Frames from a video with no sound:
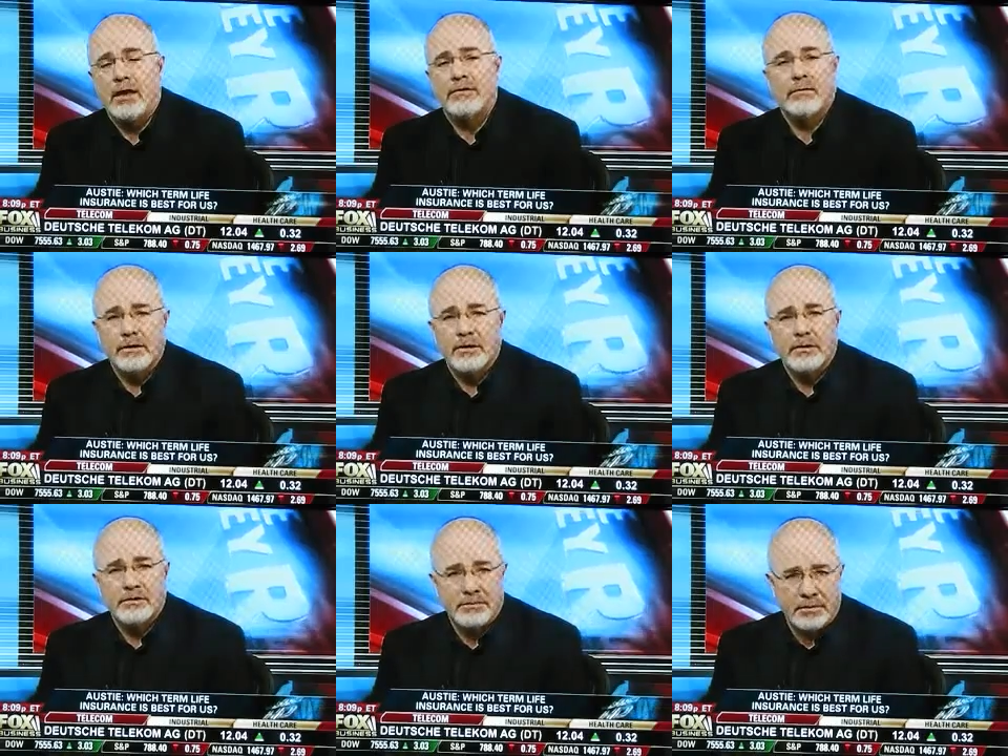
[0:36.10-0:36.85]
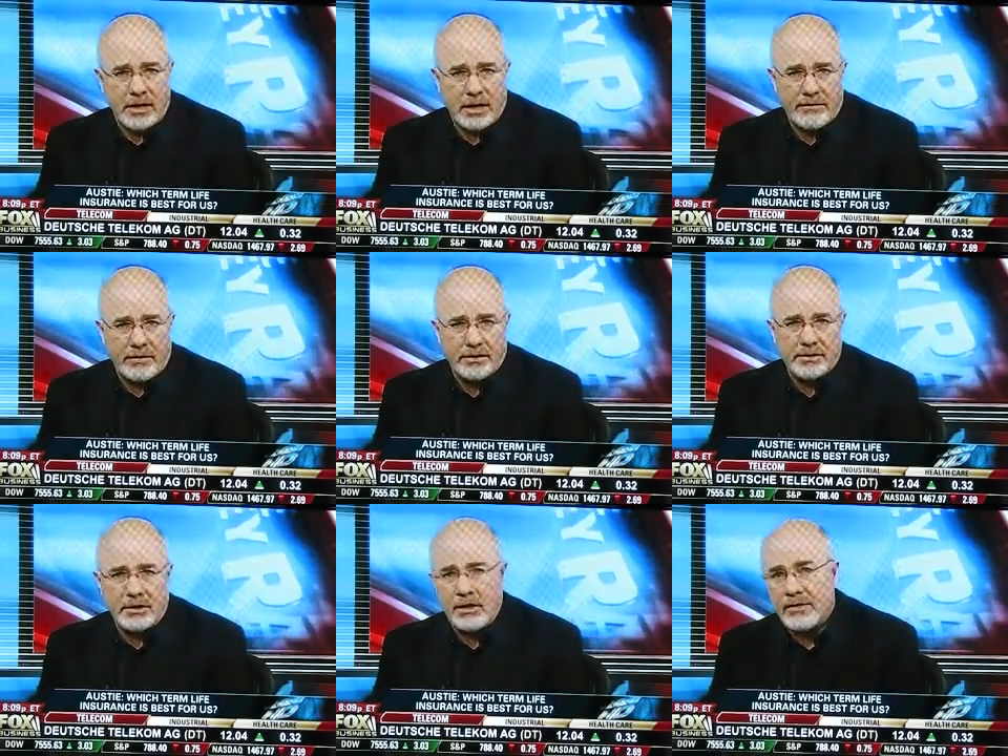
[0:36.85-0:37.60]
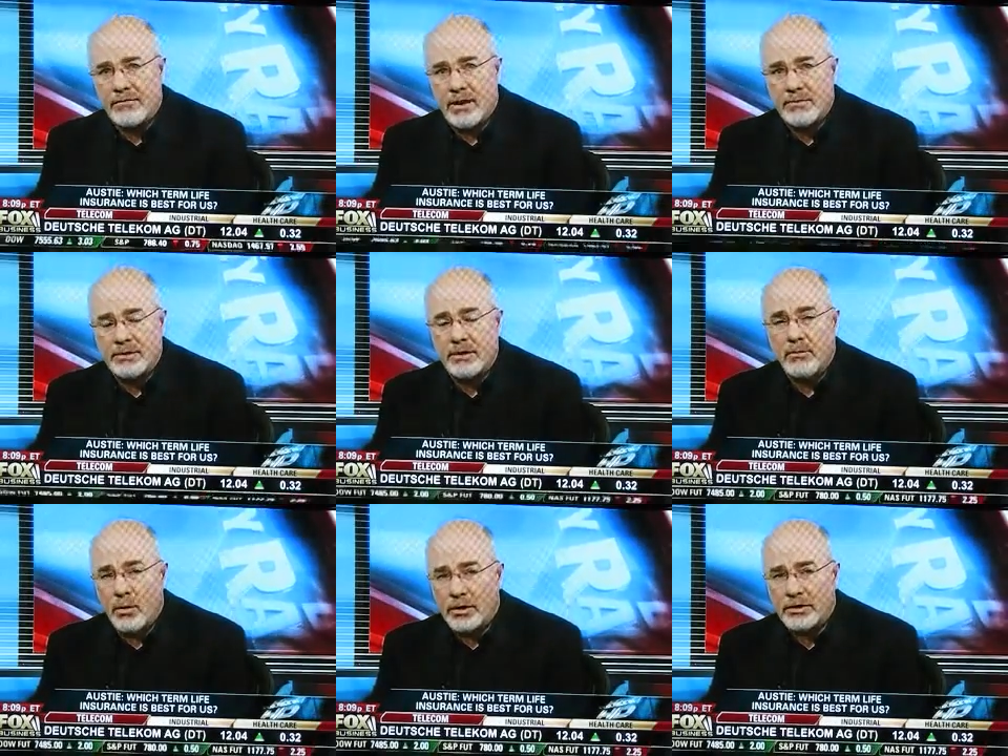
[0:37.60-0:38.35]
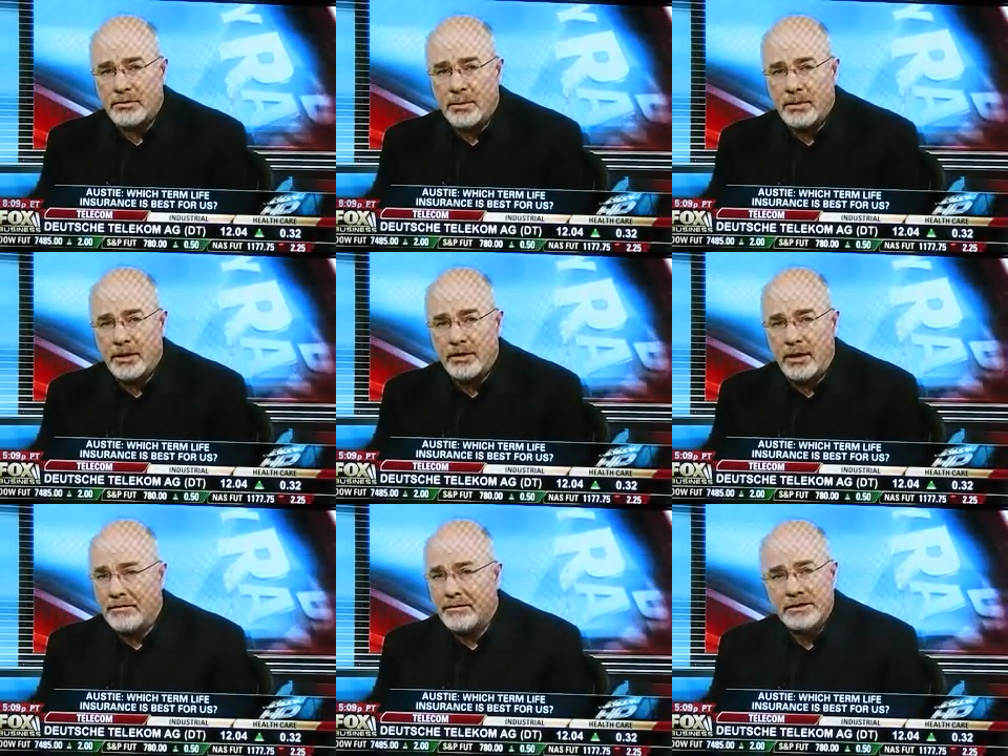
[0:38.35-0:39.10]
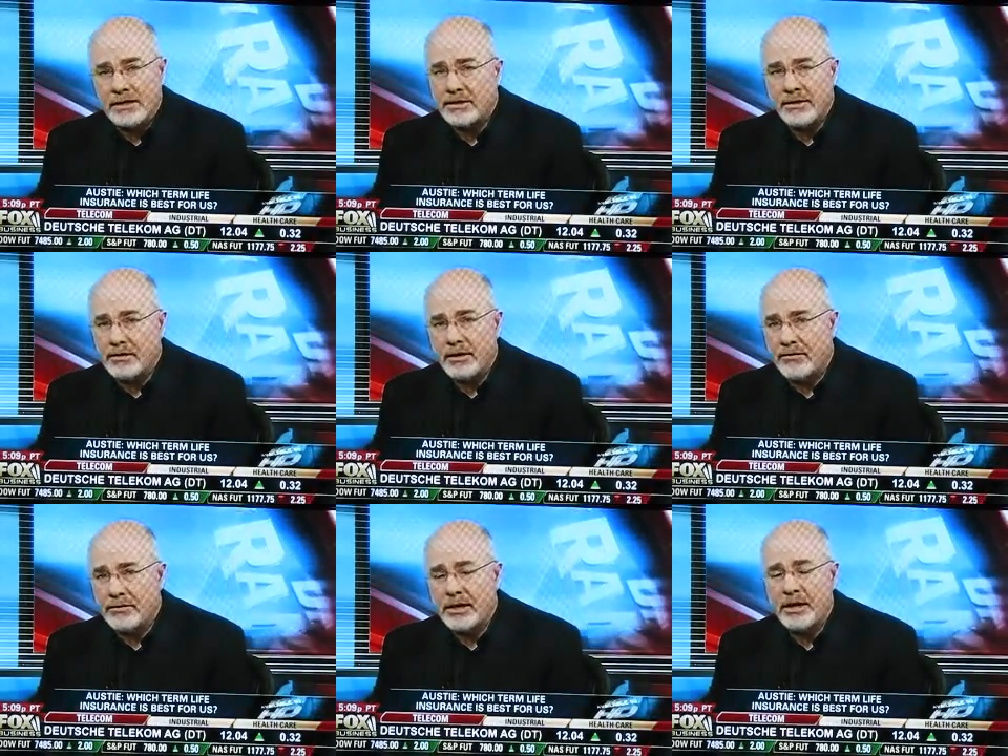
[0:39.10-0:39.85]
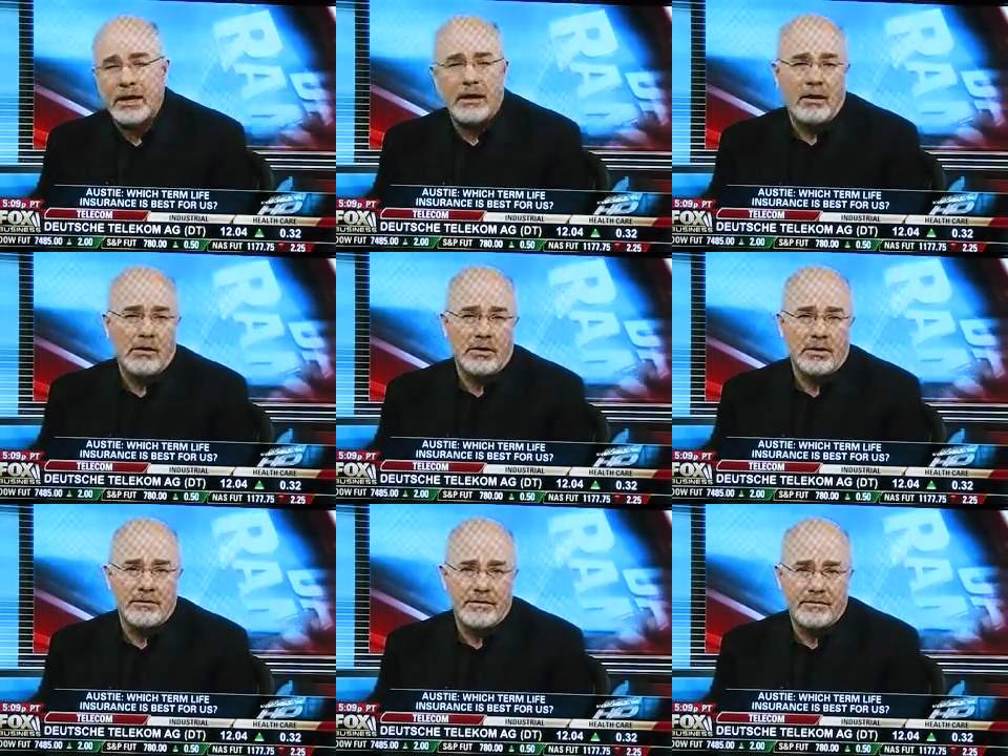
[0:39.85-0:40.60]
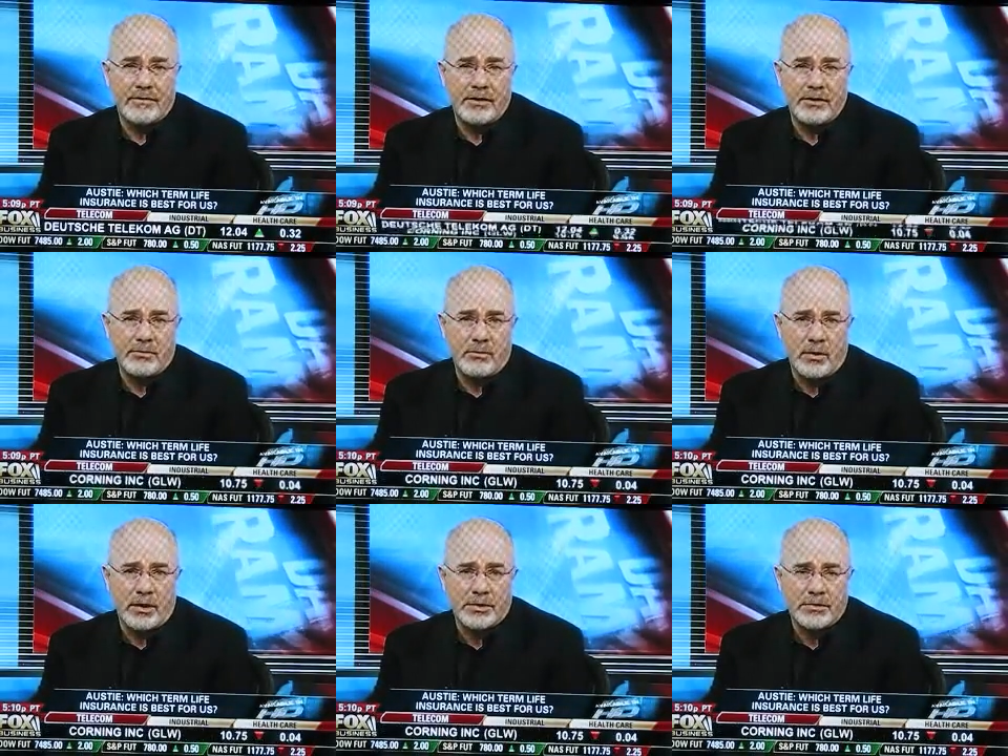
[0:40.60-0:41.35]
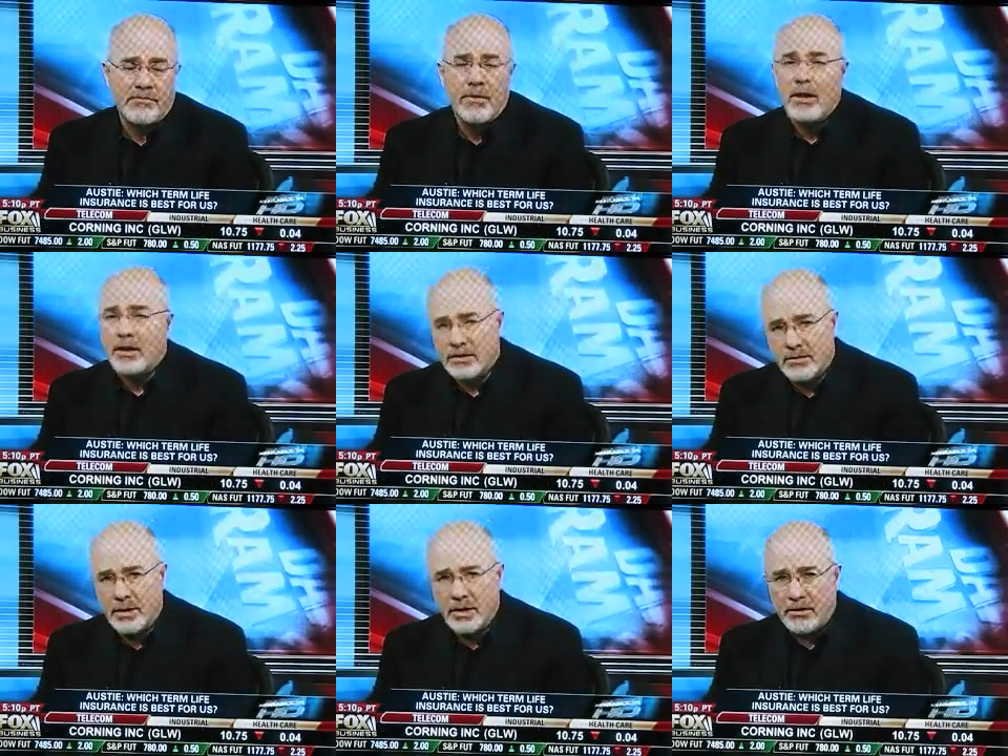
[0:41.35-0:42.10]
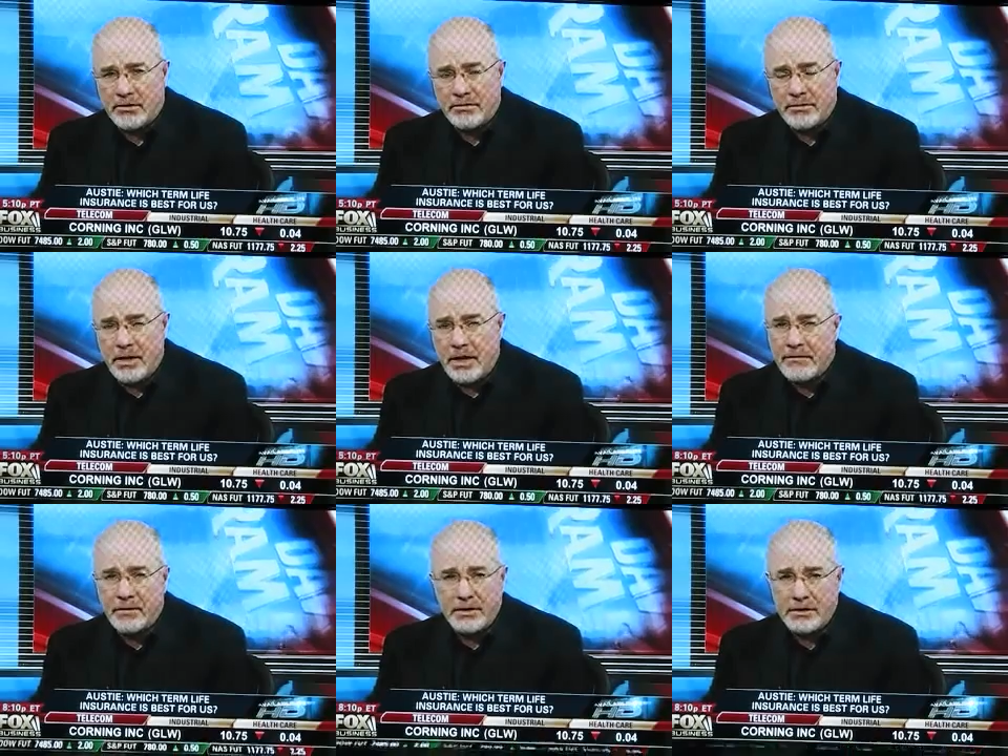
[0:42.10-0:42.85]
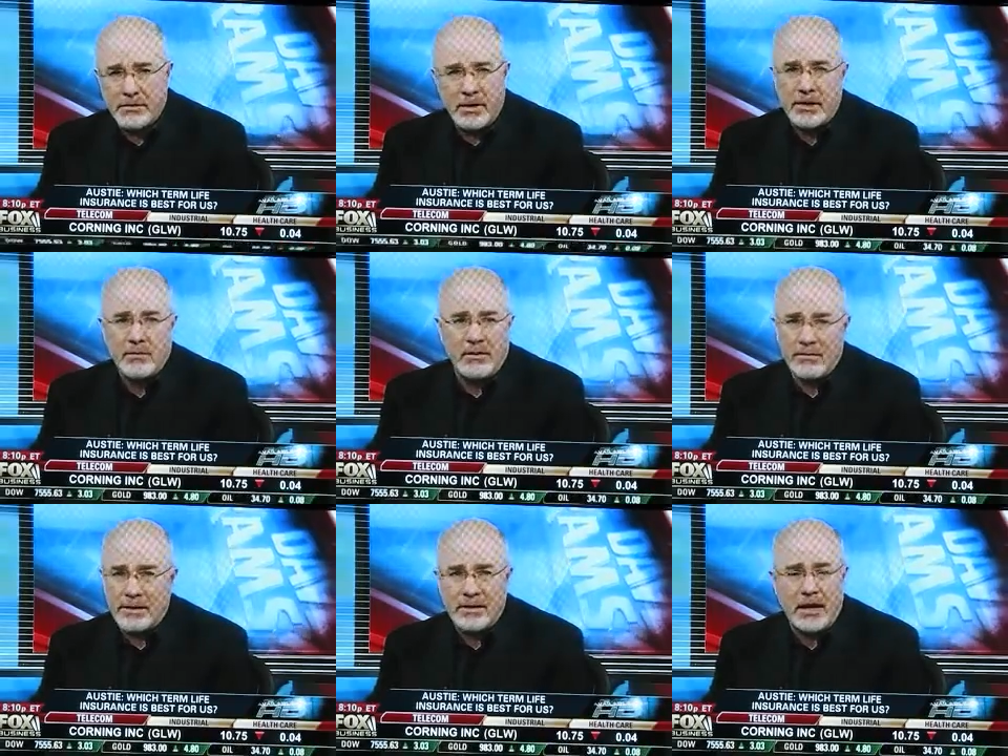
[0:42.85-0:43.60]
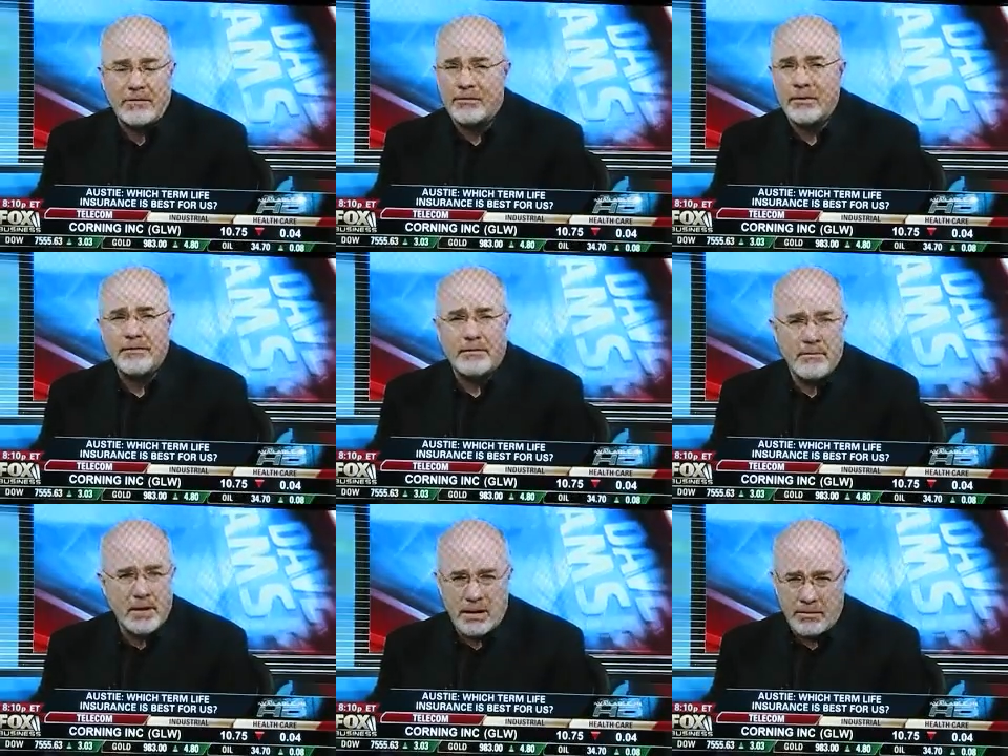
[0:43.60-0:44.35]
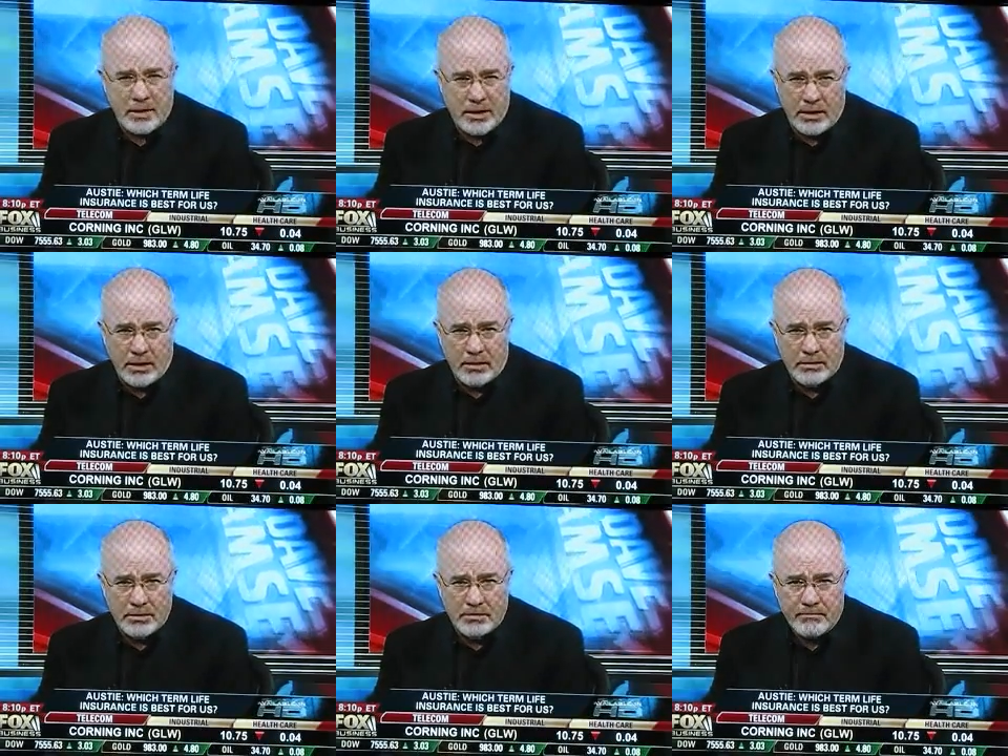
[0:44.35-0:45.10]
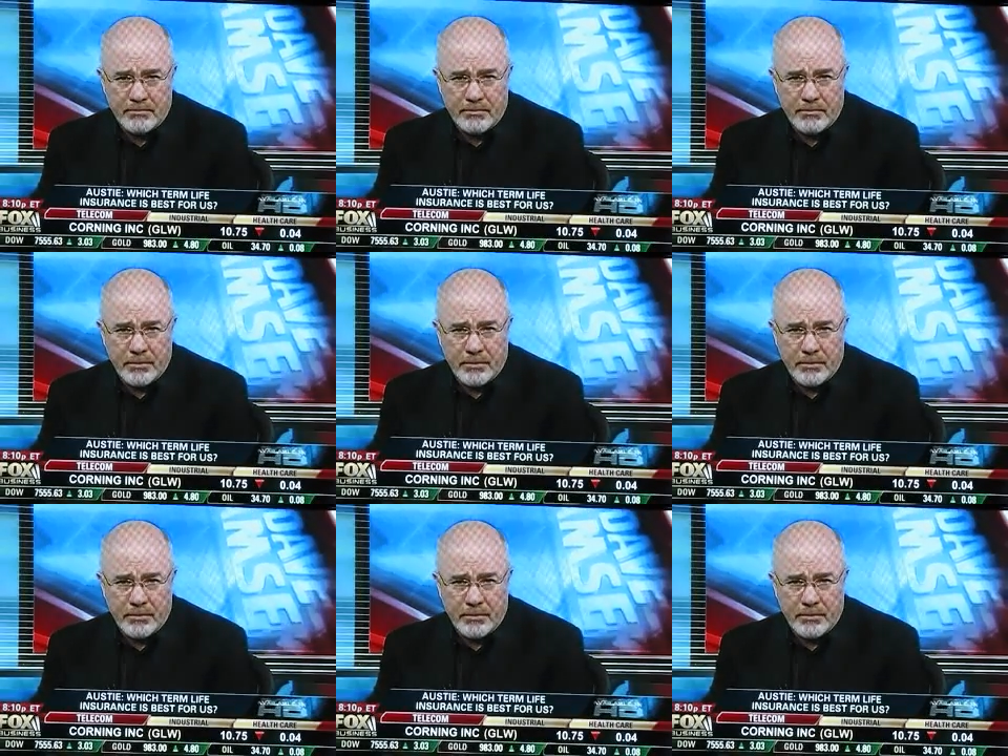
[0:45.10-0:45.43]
And 20 years from today, if you listen to Dave Ramsey, your mortgage will be paid off. Because I tell you, never take out longer than a 15-year mortgage. And 20 years from today, if you listen to me, you will have been debt-free for many, many years.